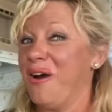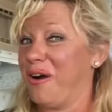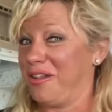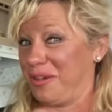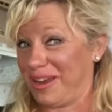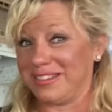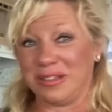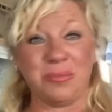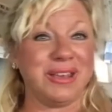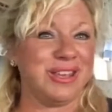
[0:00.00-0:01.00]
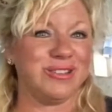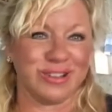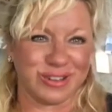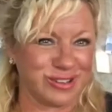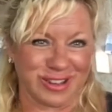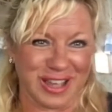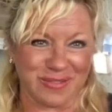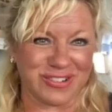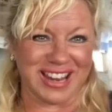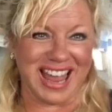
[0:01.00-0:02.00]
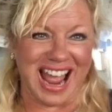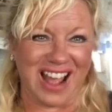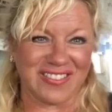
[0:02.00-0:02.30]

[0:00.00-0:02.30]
or the recipe you could cook up for life.